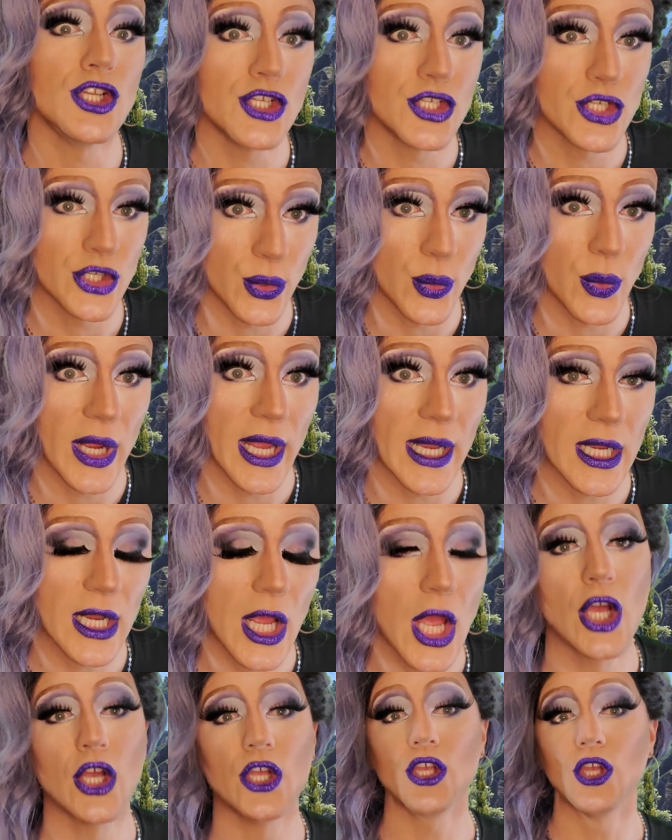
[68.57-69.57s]
Do it.
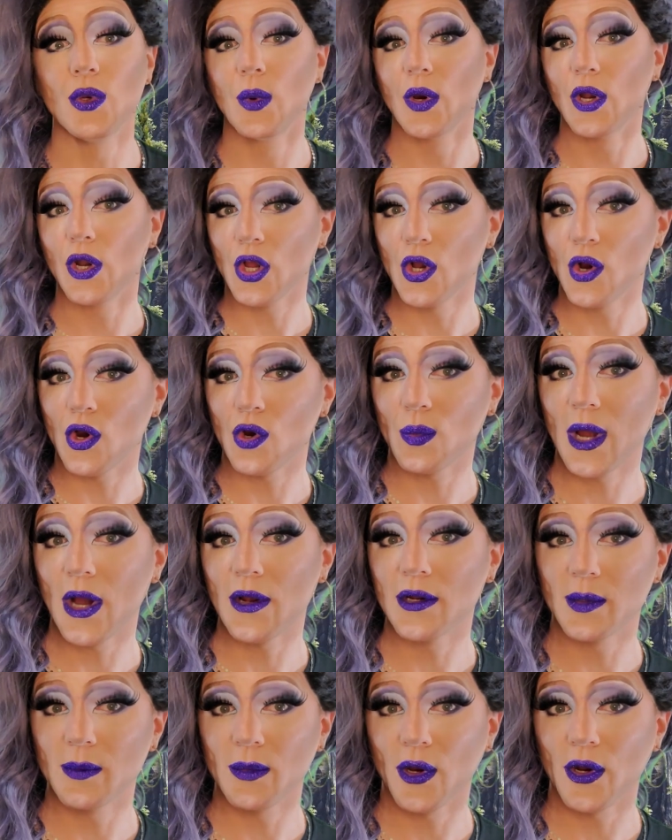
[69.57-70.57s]
You want to go
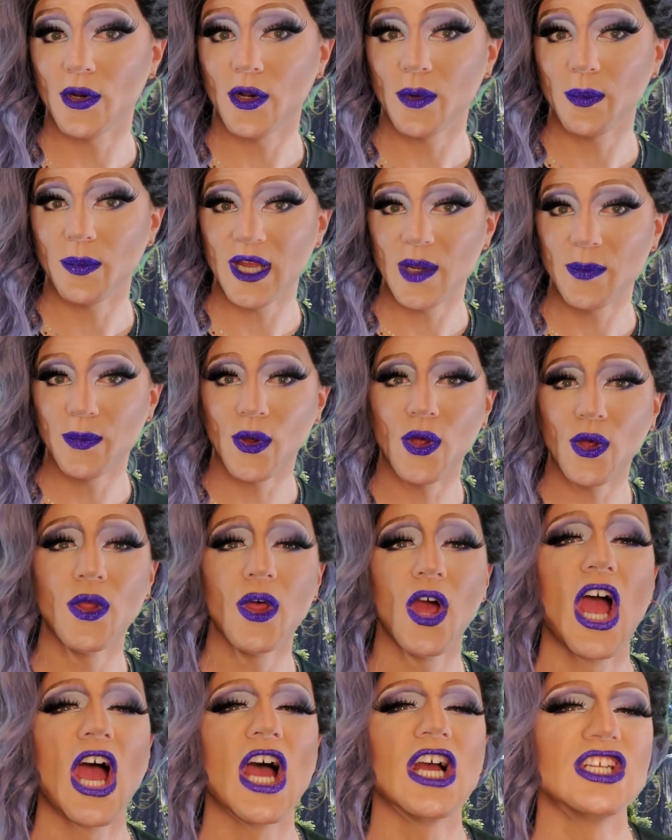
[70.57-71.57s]
around and murder
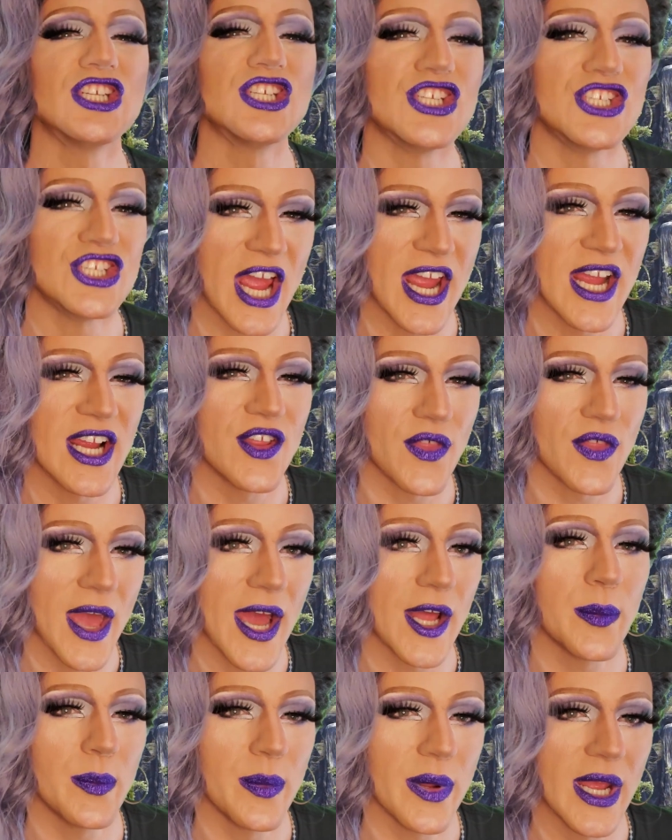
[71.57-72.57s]
people? Shank
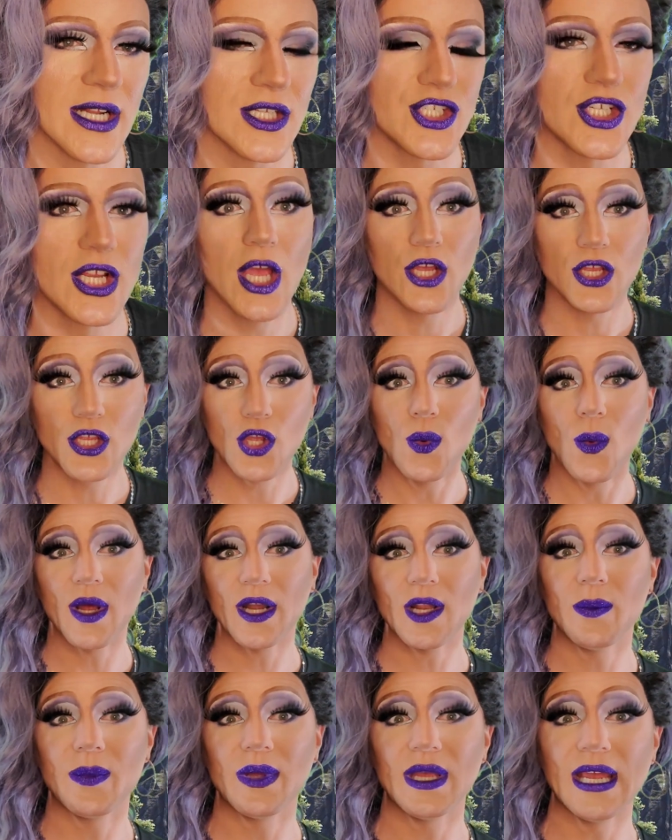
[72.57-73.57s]
that bitch. You
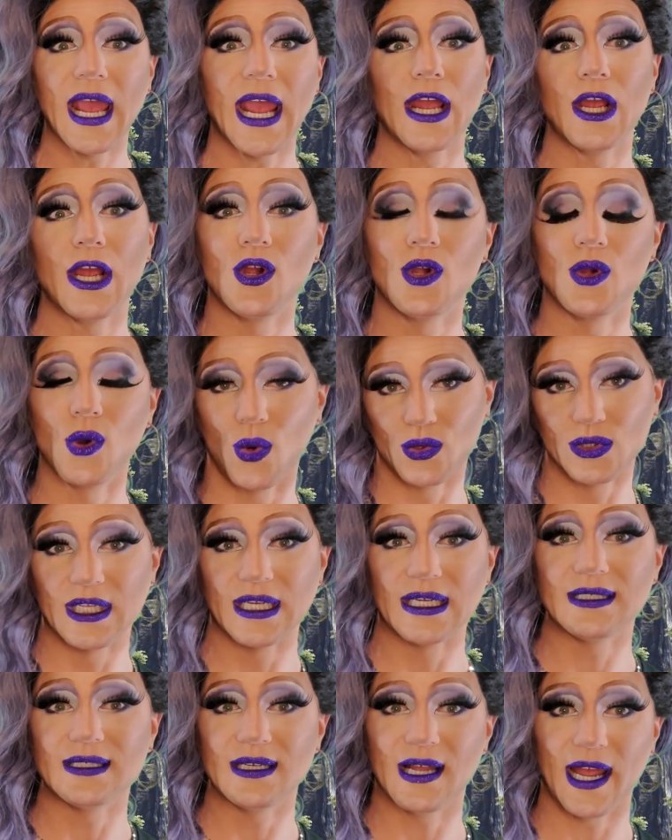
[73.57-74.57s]
want to be a
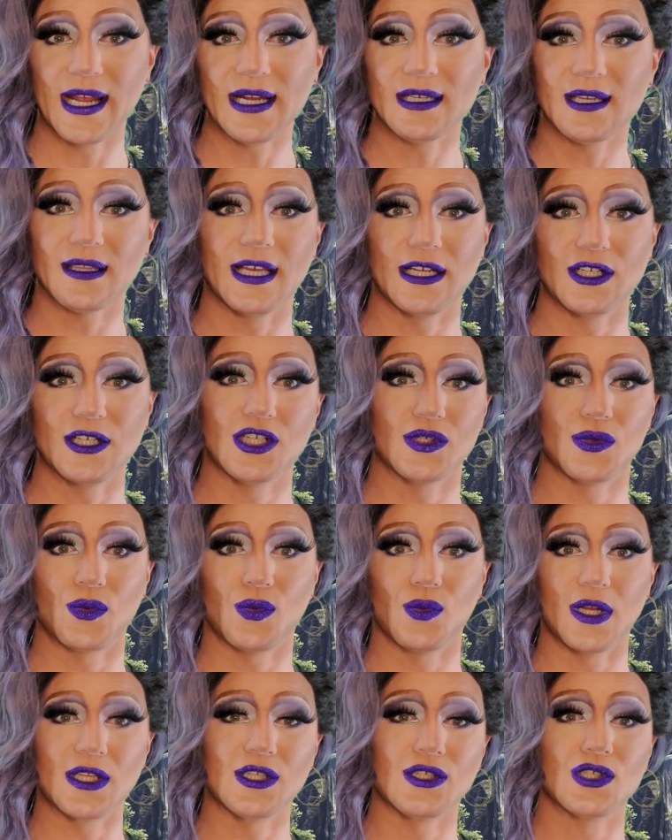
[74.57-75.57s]
golden knight that just
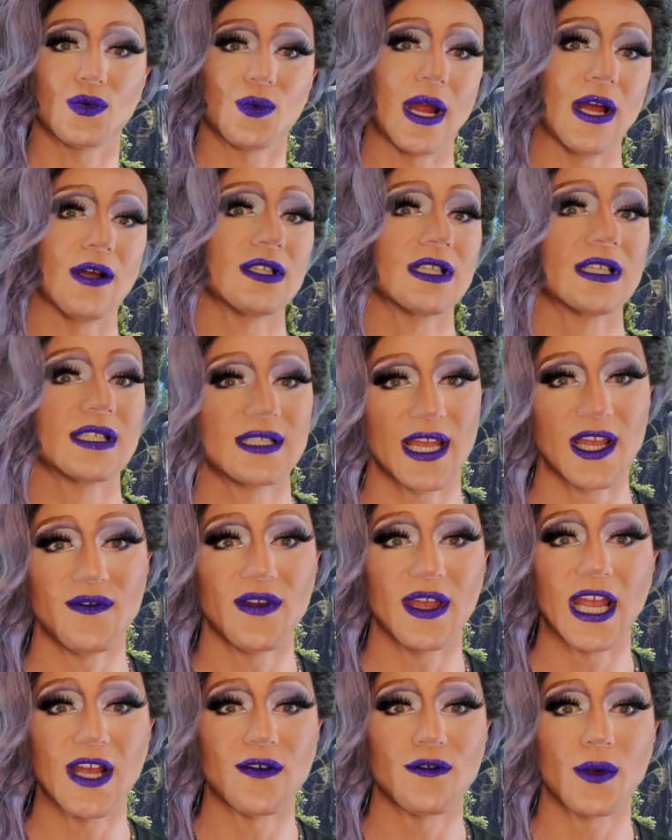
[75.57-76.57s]
runs around
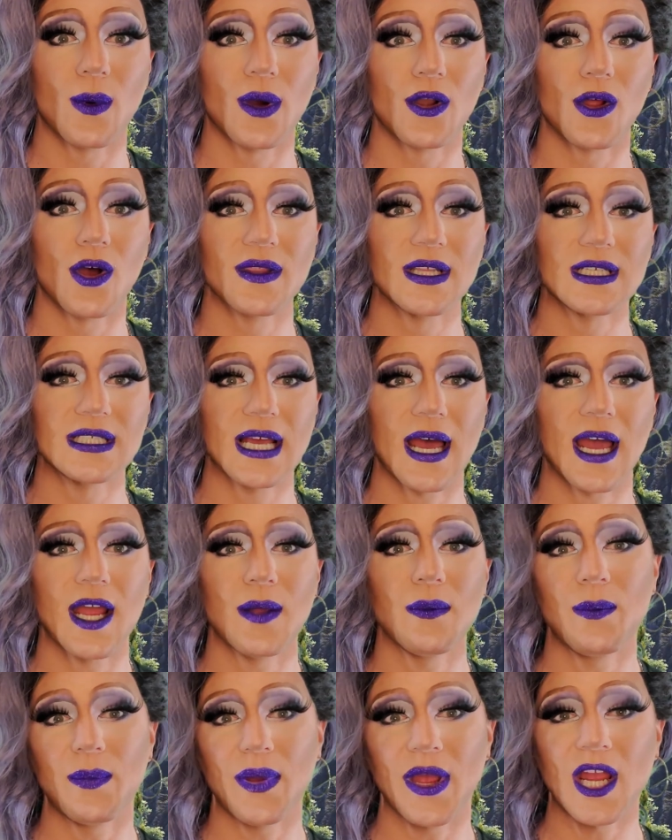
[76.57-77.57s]
saving everyone all the
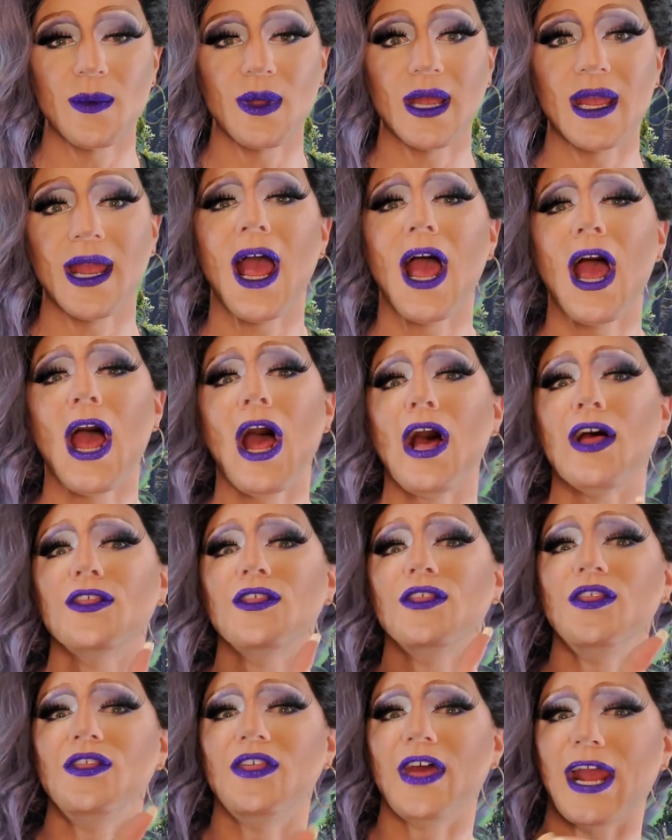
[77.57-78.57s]
time? Baby,
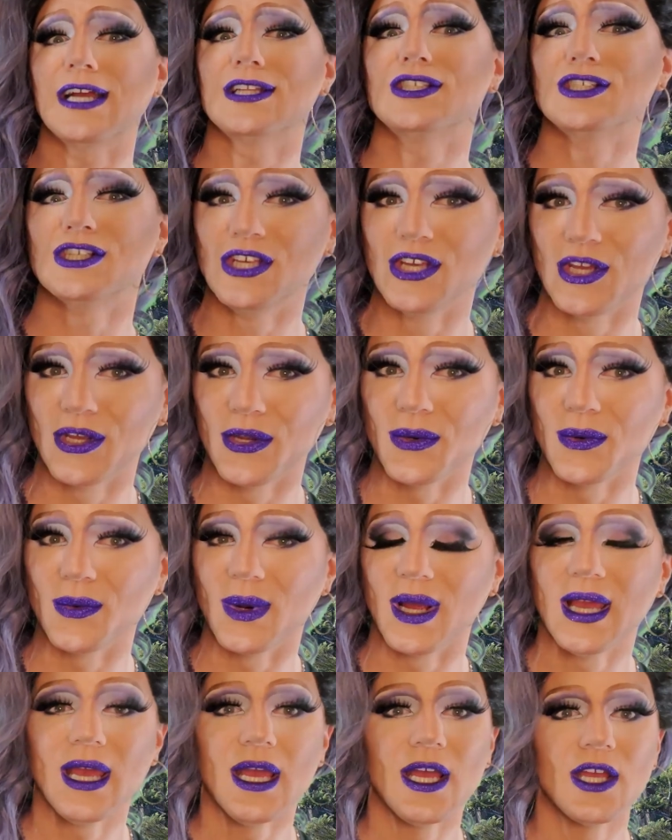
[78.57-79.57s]
that's you.
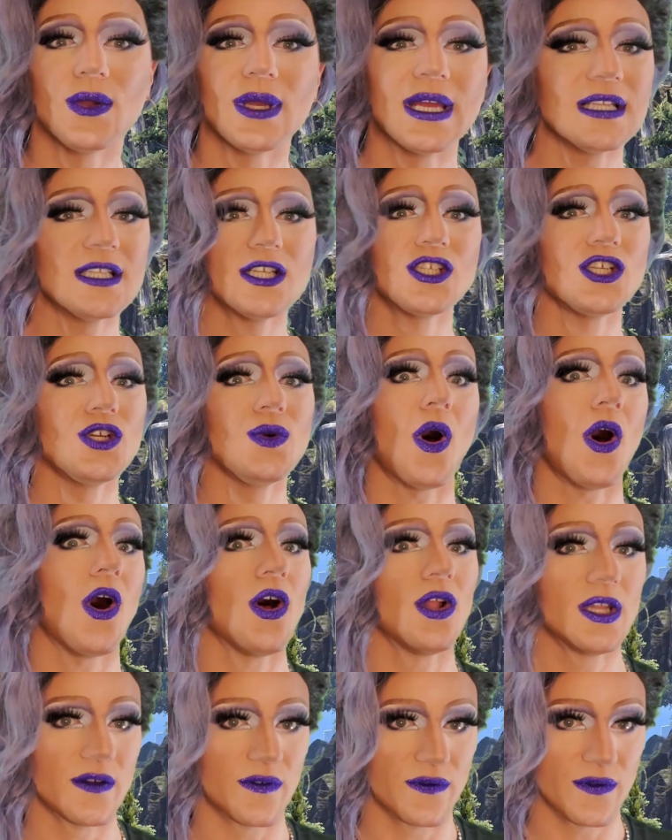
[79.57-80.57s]
You get to do
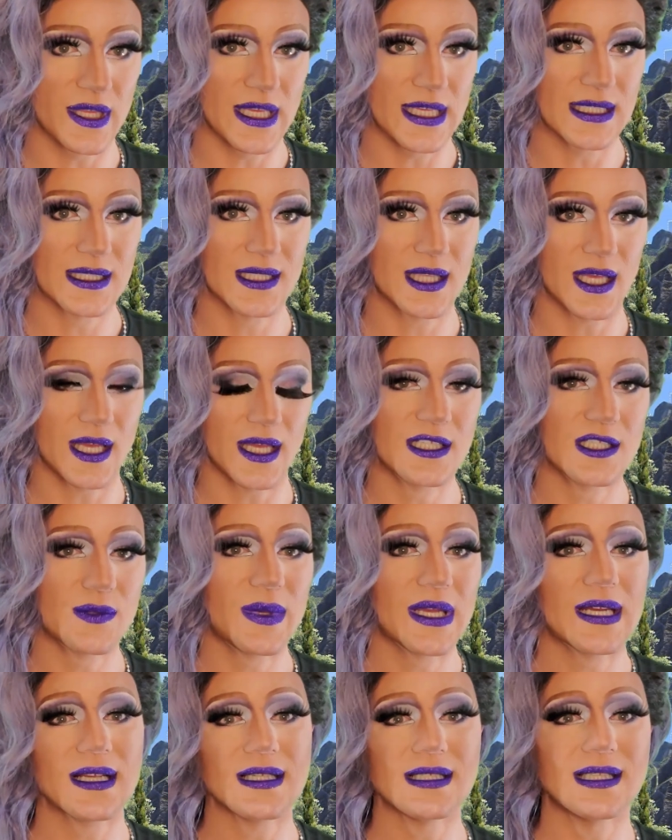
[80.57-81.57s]
all of these things
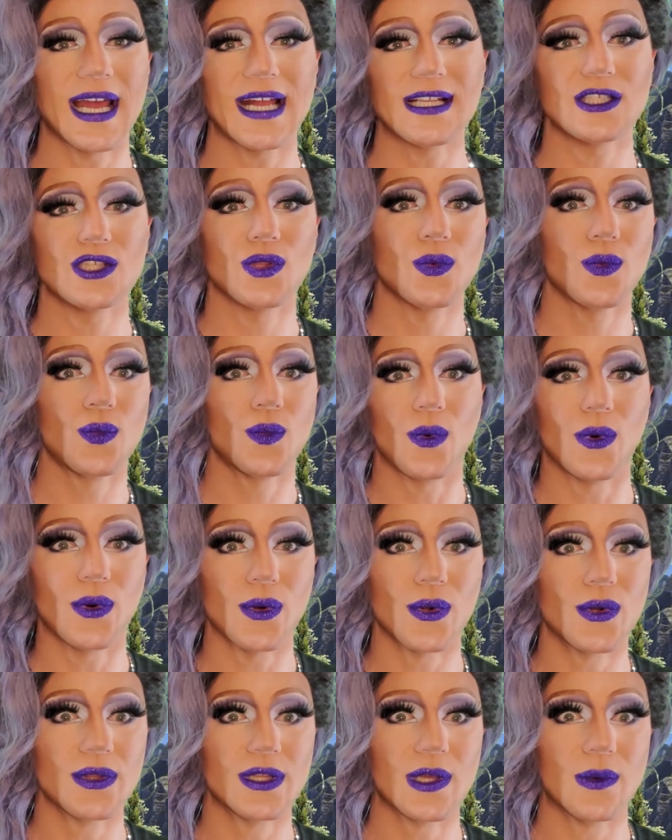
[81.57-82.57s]
because that's the
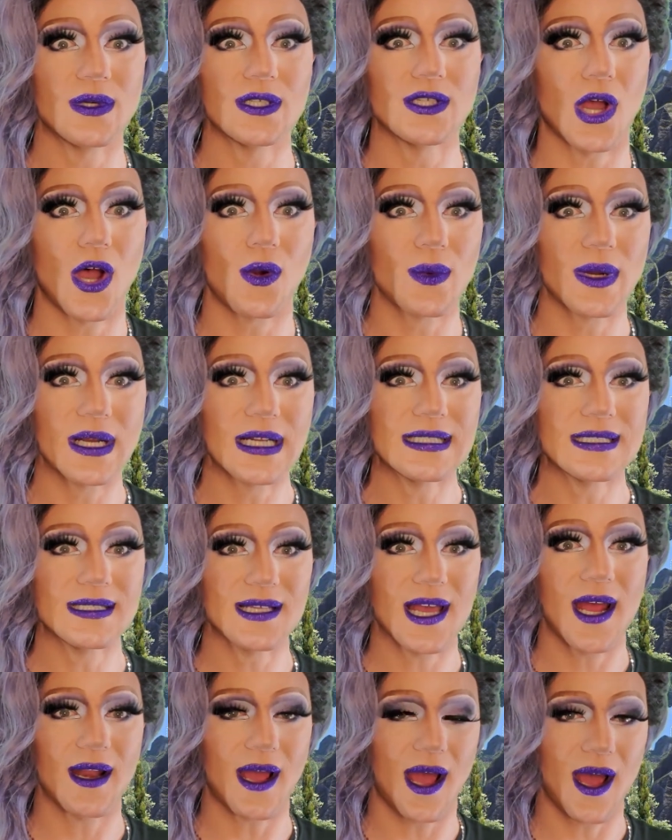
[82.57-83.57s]
world that was already
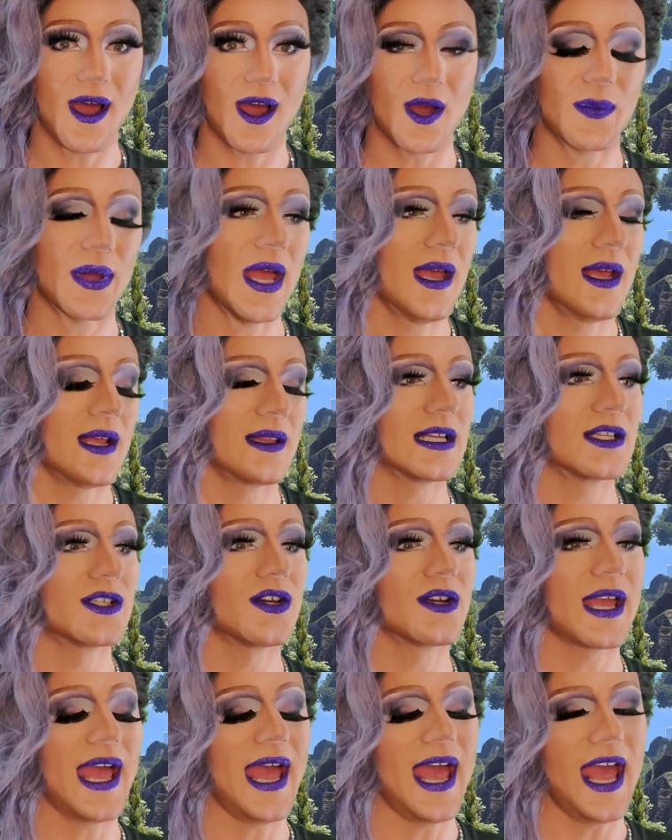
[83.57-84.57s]
set up. They
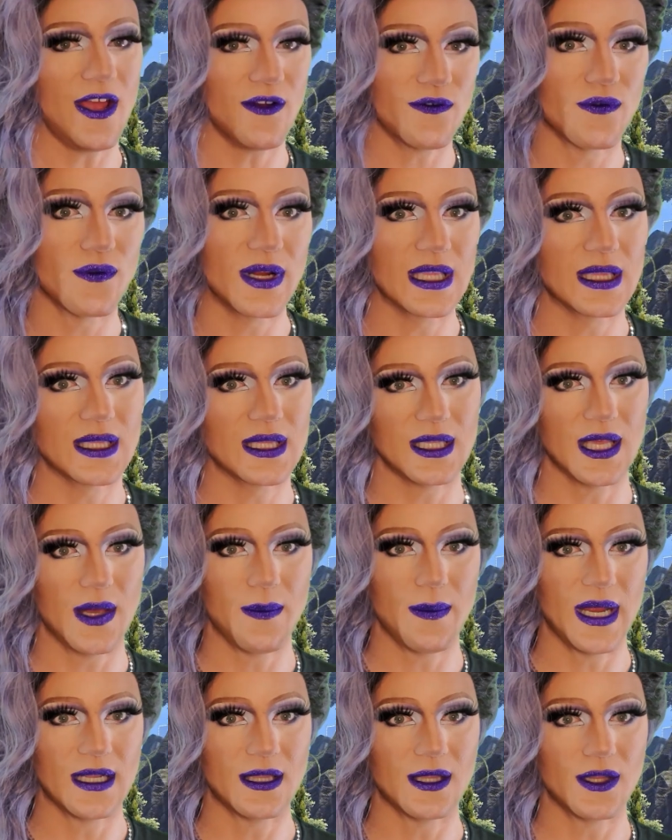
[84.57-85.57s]
took everything that
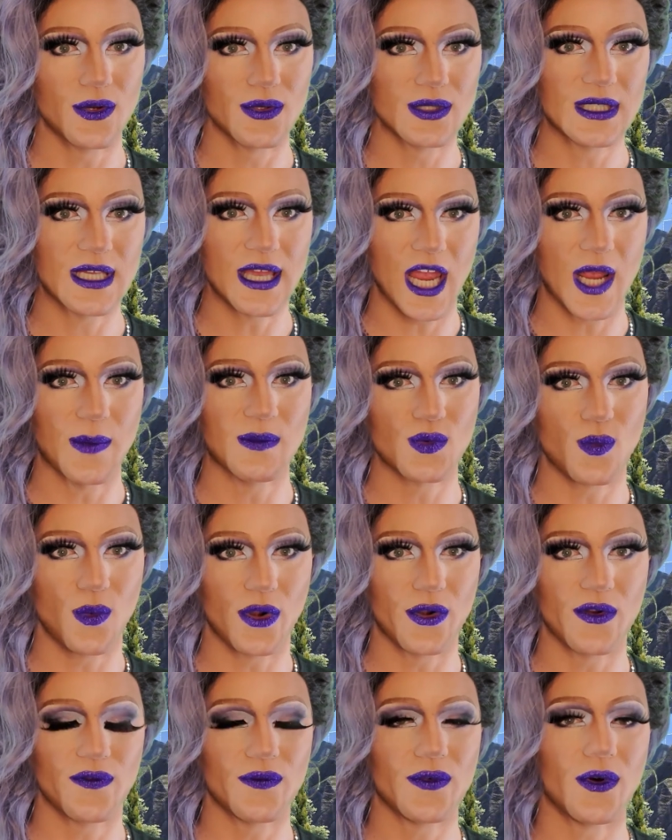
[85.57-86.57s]
made those games
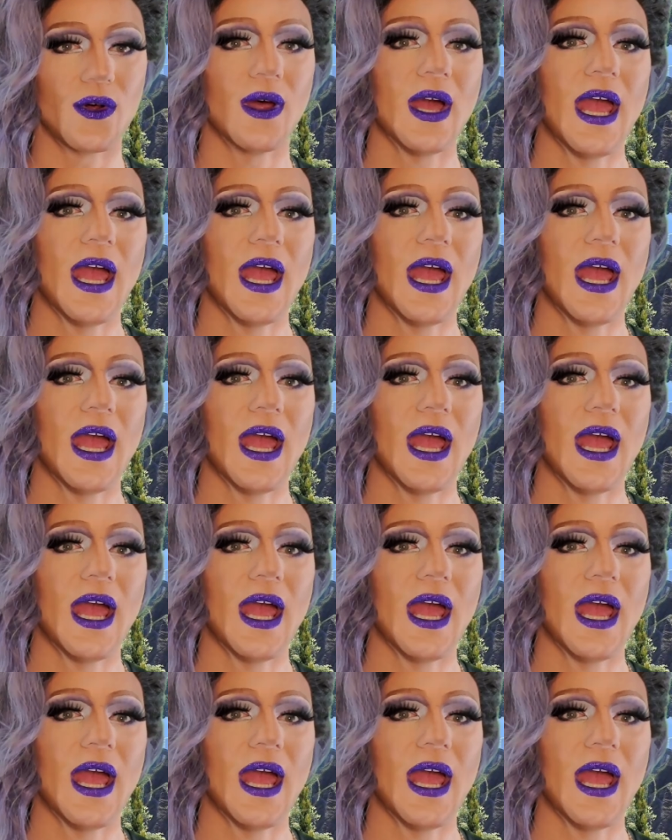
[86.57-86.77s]
wonderful